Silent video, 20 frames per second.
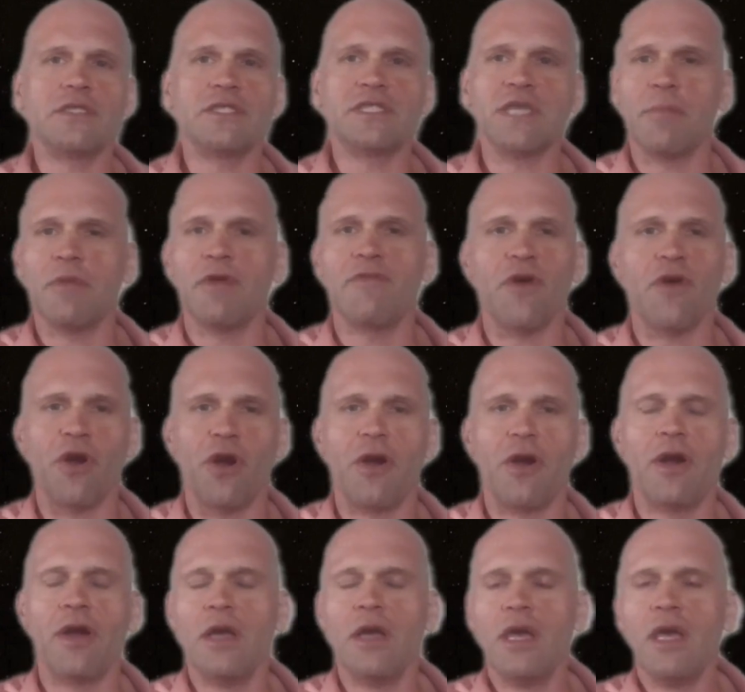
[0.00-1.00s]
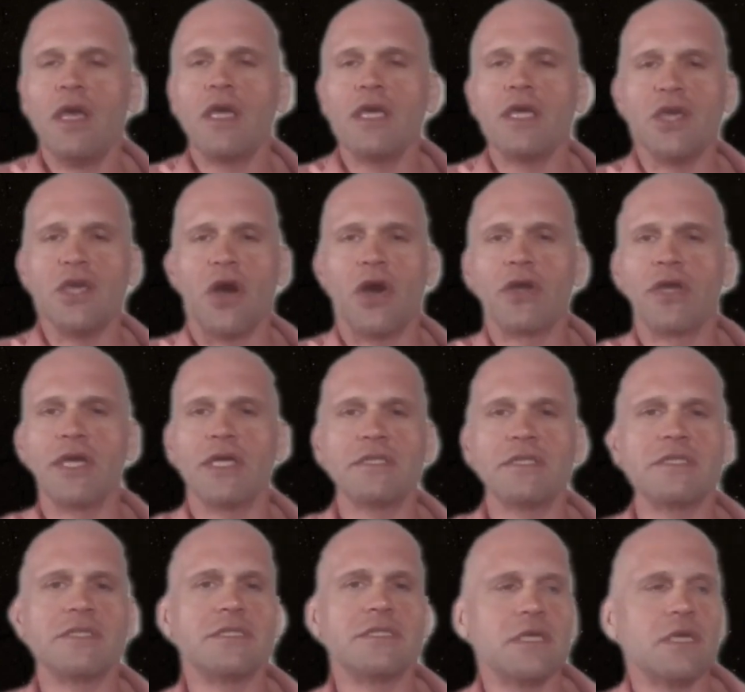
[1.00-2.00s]
some of our
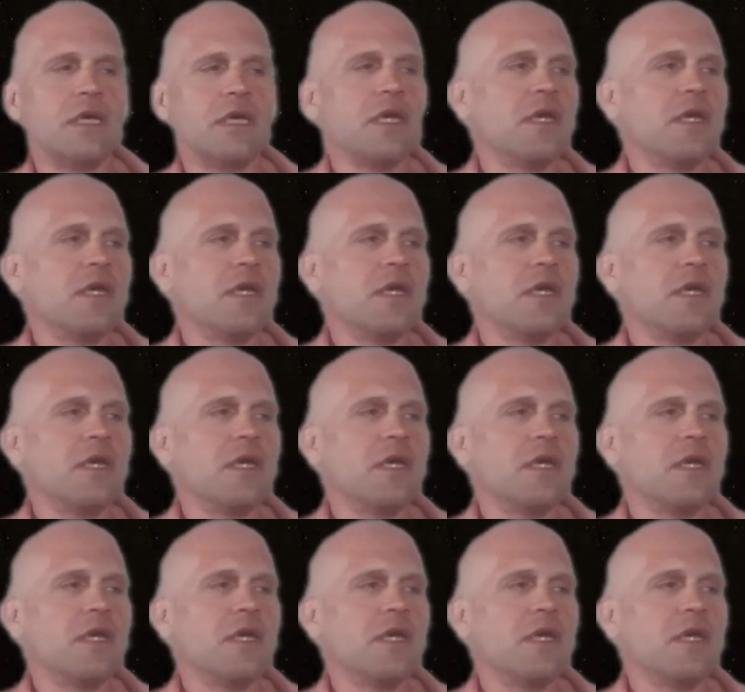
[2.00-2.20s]
youngest